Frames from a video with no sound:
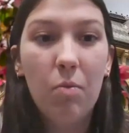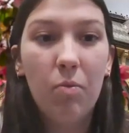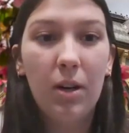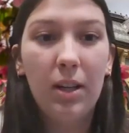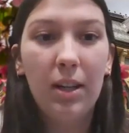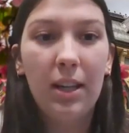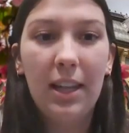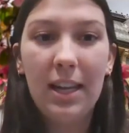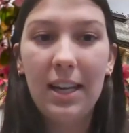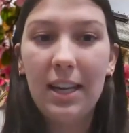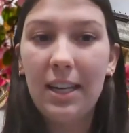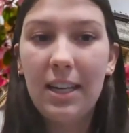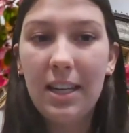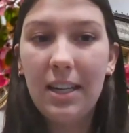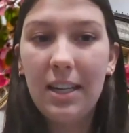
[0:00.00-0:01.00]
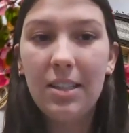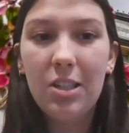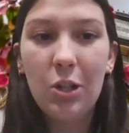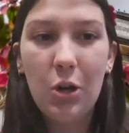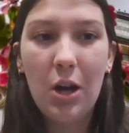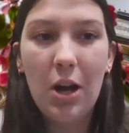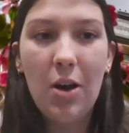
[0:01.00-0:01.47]
really like need
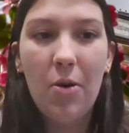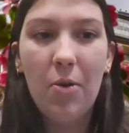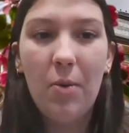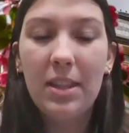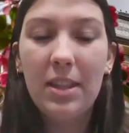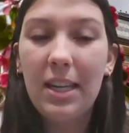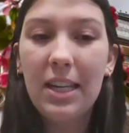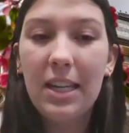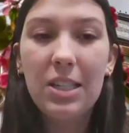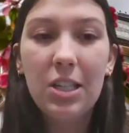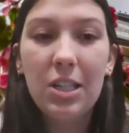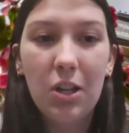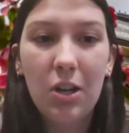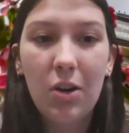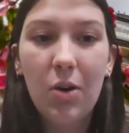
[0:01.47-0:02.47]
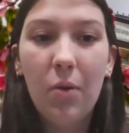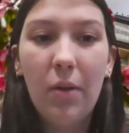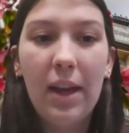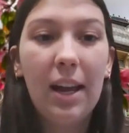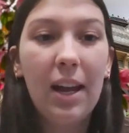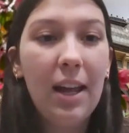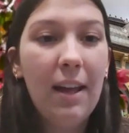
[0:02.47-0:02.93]
to know, what they need to do,
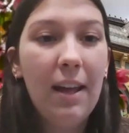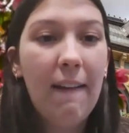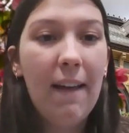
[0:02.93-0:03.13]
like,